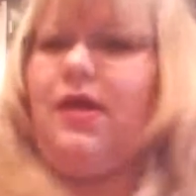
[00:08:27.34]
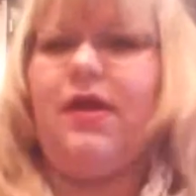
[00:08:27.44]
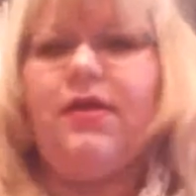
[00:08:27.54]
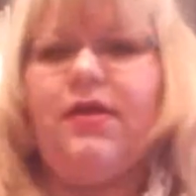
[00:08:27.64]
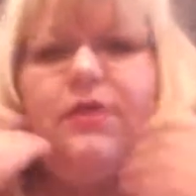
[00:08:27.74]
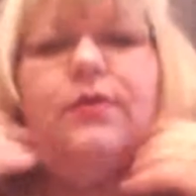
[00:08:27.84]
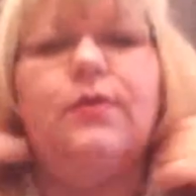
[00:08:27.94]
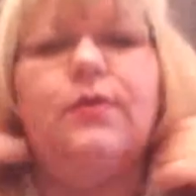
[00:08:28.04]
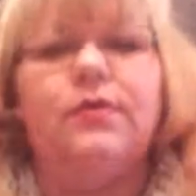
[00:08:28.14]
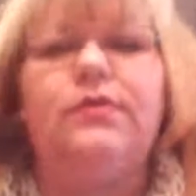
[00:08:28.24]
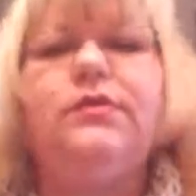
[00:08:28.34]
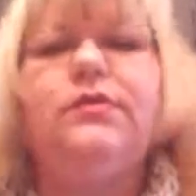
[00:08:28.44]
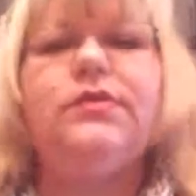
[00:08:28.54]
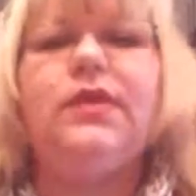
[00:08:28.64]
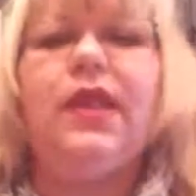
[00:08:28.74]
I do.
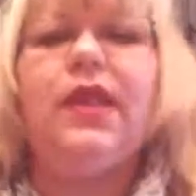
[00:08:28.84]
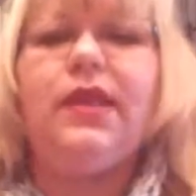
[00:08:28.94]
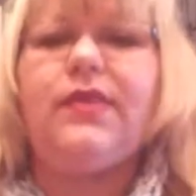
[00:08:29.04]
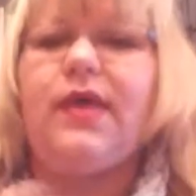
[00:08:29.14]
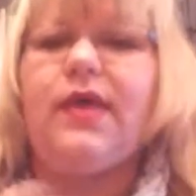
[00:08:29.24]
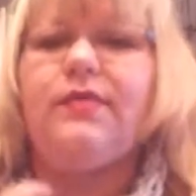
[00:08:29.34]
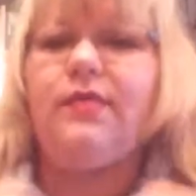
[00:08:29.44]
See, I like that.